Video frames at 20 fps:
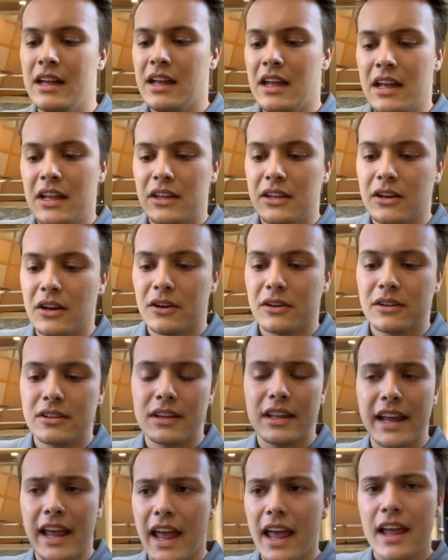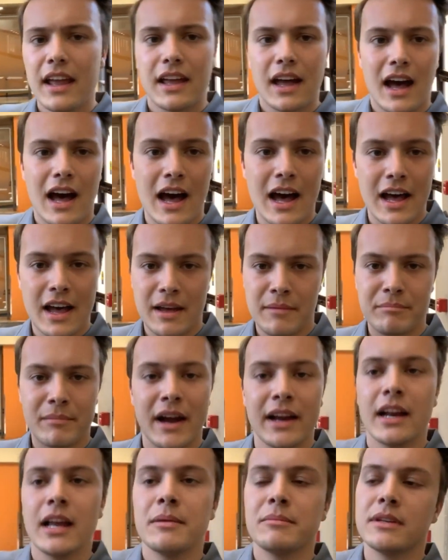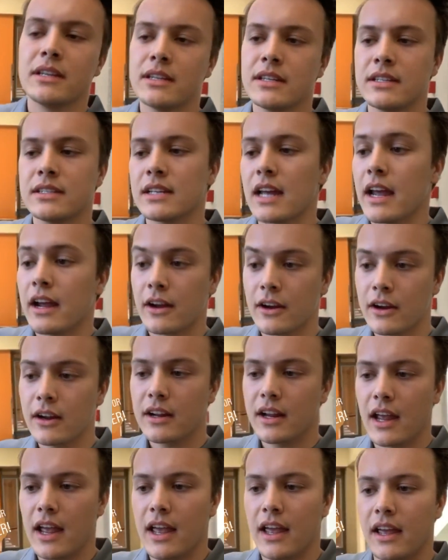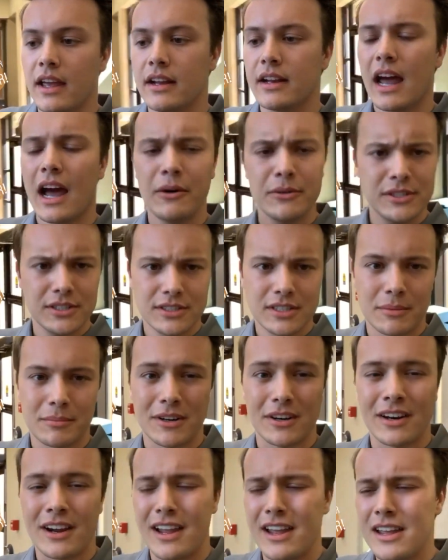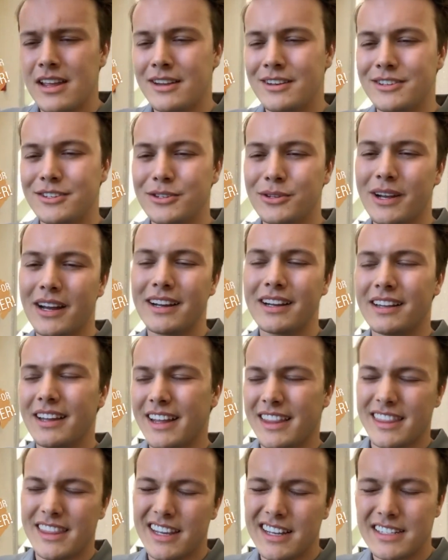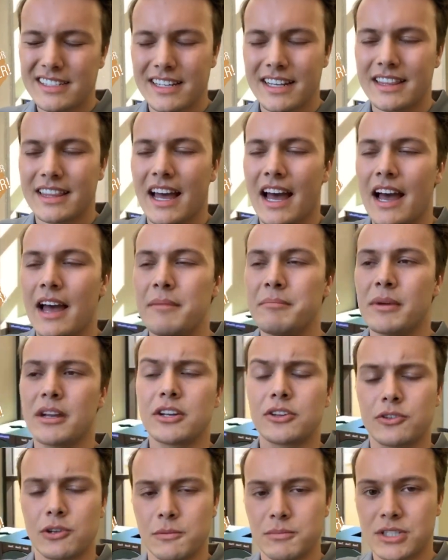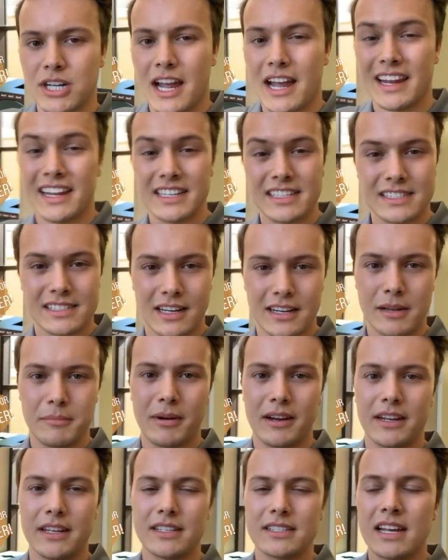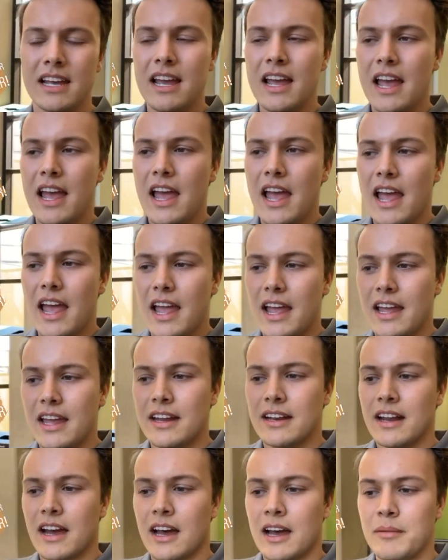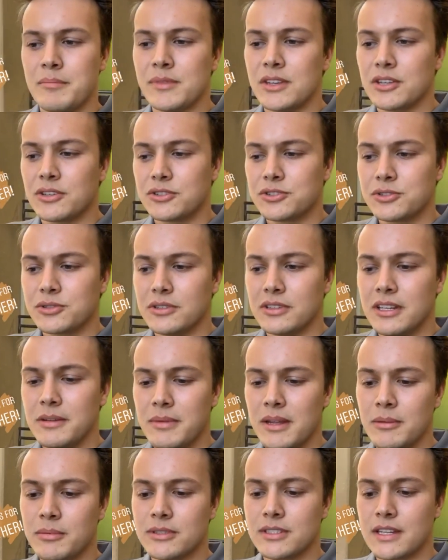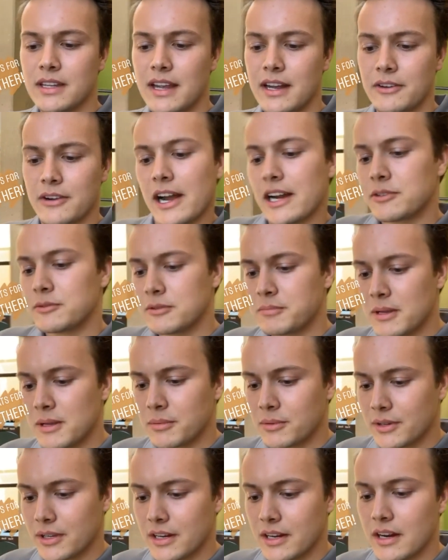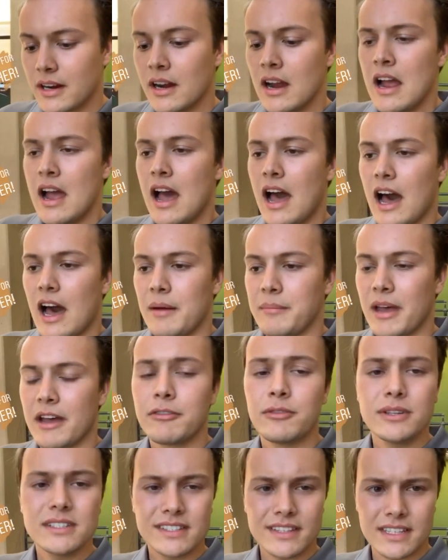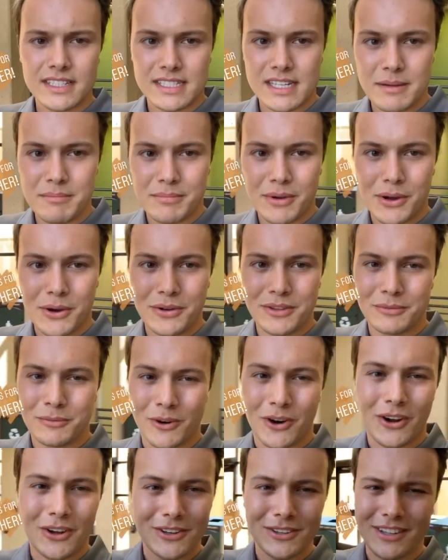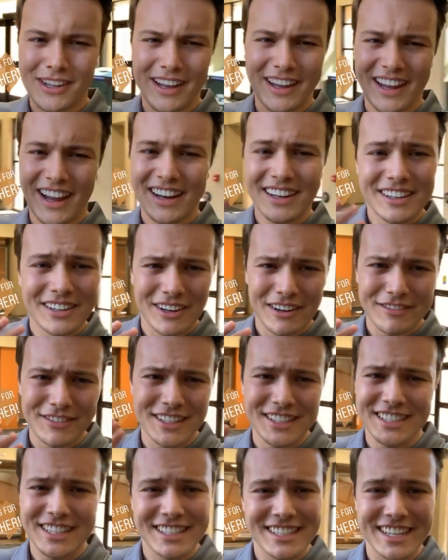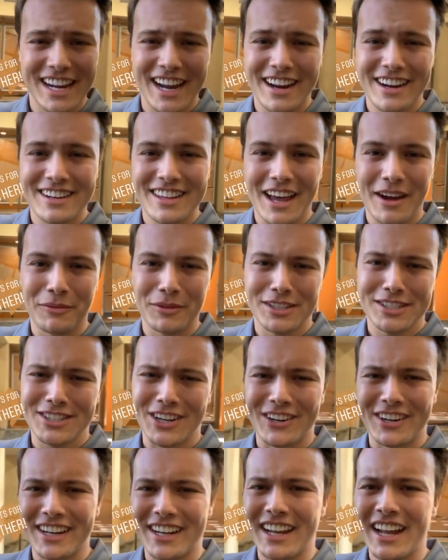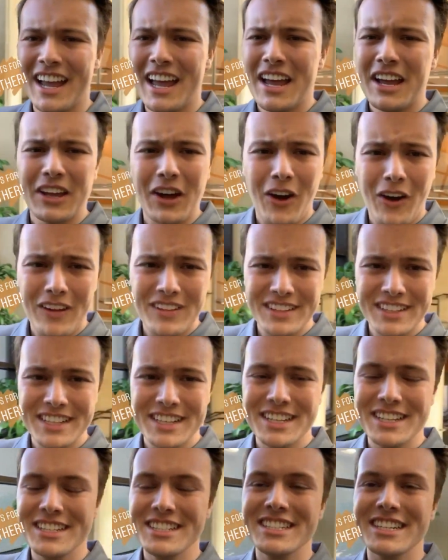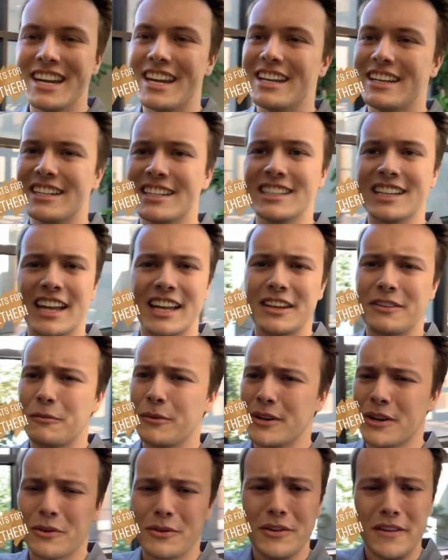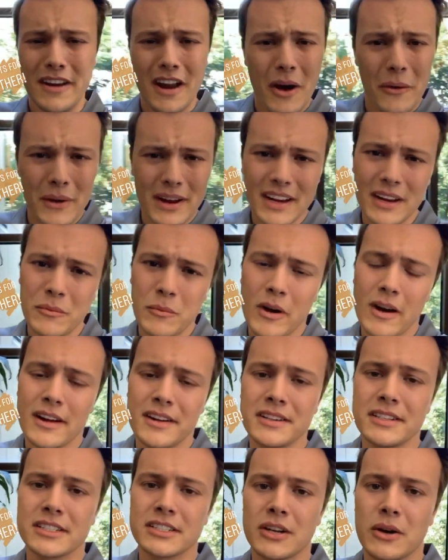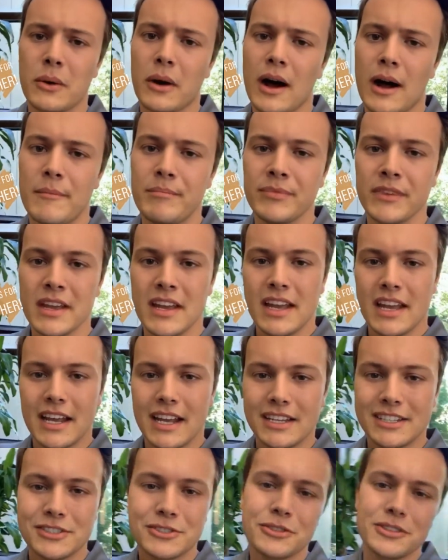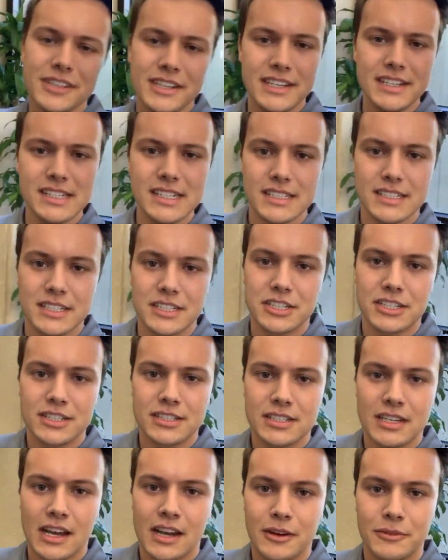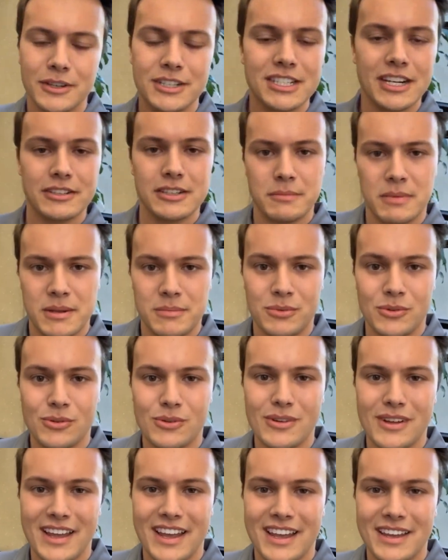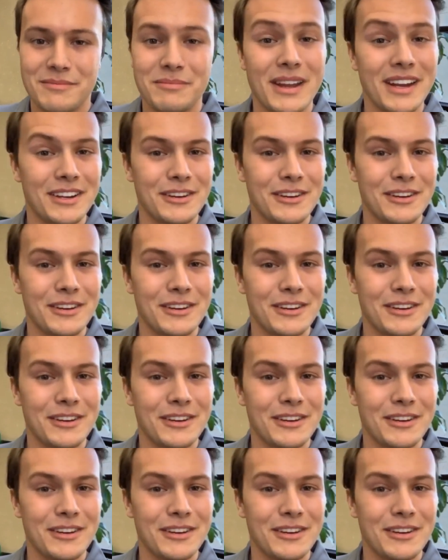you know, you're like, hey, uh, my name is Eric, and how was your summer? And do kind of like things like that. Make a group chat, get study buddies, and um, you'll truly be able to interact with people here. Um, everyone's in the same boat. We're all like kind of nervous and scared that we're starting college and like we don't know anyone. So um, it's truly easy to just uh, reach out to people and make new